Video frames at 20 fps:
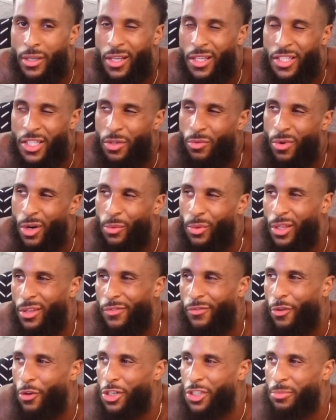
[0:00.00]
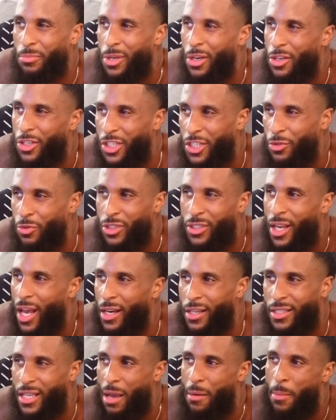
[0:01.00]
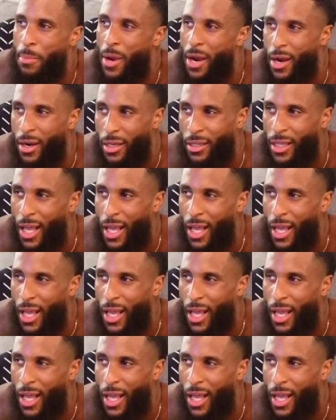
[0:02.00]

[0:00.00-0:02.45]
And she wasn't really forcing me, or she was not the type of parent to